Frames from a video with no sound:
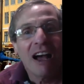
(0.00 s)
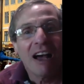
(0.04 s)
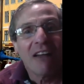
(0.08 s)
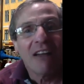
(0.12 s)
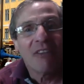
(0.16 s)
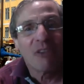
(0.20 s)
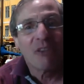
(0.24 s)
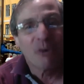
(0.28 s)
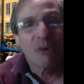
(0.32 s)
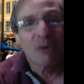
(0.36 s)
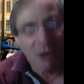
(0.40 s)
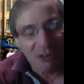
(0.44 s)

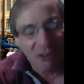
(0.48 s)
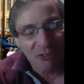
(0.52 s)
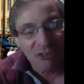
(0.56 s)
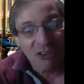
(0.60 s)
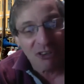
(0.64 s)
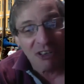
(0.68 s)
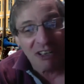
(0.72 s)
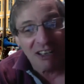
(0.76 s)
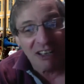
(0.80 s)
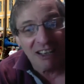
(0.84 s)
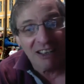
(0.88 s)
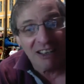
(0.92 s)
The
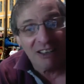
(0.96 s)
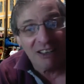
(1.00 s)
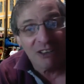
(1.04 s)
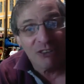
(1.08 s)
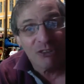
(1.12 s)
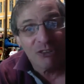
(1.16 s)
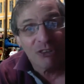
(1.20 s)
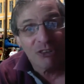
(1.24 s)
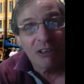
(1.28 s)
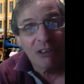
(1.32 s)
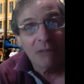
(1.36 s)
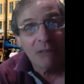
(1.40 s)
question
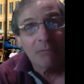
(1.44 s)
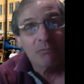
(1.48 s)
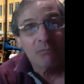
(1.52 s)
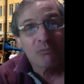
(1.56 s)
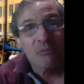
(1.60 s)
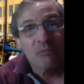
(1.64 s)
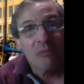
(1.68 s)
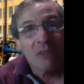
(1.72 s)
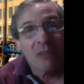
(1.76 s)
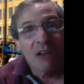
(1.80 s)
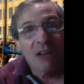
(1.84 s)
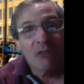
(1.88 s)
is,
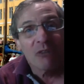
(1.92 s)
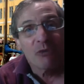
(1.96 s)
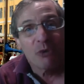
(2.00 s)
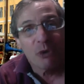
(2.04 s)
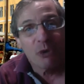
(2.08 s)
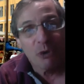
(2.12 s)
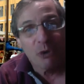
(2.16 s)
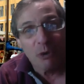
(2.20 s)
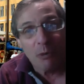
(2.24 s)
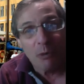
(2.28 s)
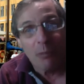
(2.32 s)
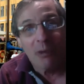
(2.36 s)
do
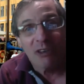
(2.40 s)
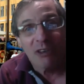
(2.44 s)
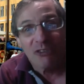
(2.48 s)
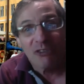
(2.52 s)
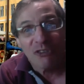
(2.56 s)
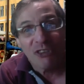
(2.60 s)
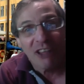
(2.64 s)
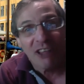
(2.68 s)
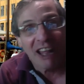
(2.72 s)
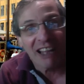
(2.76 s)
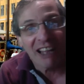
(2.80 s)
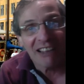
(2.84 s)
you miss
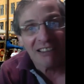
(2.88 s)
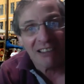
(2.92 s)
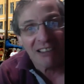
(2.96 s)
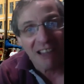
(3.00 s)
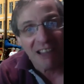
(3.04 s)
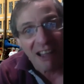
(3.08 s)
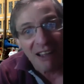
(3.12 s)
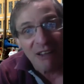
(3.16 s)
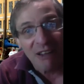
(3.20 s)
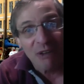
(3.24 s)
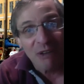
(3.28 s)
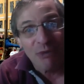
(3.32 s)
that
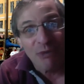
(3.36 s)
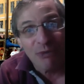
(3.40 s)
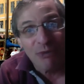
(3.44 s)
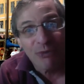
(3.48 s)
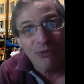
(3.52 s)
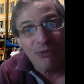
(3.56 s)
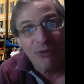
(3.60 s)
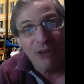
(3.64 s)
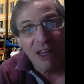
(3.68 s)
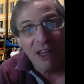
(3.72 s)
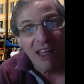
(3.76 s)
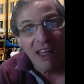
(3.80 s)

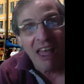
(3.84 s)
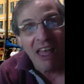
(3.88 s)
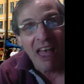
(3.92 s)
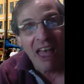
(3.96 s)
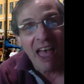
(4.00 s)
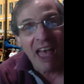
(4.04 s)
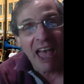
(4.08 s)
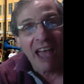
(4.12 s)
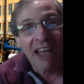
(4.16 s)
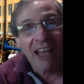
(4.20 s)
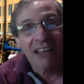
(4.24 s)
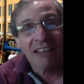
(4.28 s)
life?
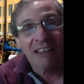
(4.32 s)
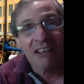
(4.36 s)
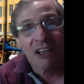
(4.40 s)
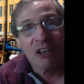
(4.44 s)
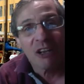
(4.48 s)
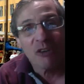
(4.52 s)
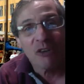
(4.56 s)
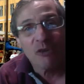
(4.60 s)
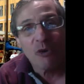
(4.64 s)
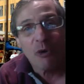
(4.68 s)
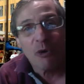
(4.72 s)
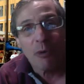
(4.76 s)
And
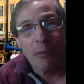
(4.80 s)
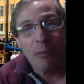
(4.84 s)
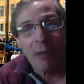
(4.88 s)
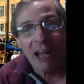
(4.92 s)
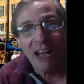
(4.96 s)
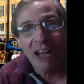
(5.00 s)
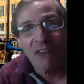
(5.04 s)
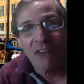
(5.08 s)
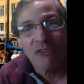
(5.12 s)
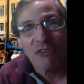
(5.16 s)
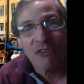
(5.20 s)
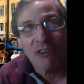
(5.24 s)
can you
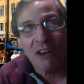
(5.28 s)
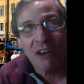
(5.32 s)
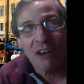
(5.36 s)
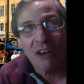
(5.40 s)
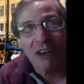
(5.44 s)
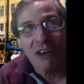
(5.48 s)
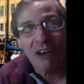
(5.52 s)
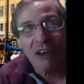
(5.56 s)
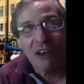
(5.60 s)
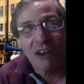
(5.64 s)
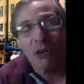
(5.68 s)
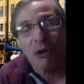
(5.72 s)
imagine
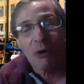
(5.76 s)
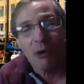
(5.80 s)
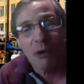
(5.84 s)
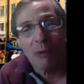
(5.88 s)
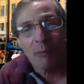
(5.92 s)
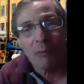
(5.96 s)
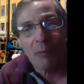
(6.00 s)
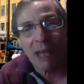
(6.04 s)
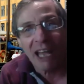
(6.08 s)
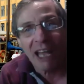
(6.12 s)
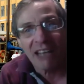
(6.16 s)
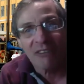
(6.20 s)
ever going
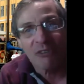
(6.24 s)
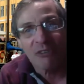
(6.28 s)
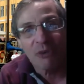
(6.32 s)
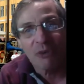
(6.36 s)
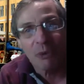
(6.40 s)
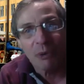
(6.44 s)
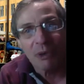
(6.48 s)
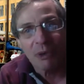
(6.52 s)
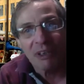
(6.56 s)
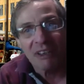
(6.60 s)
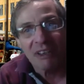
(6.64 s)
back to it?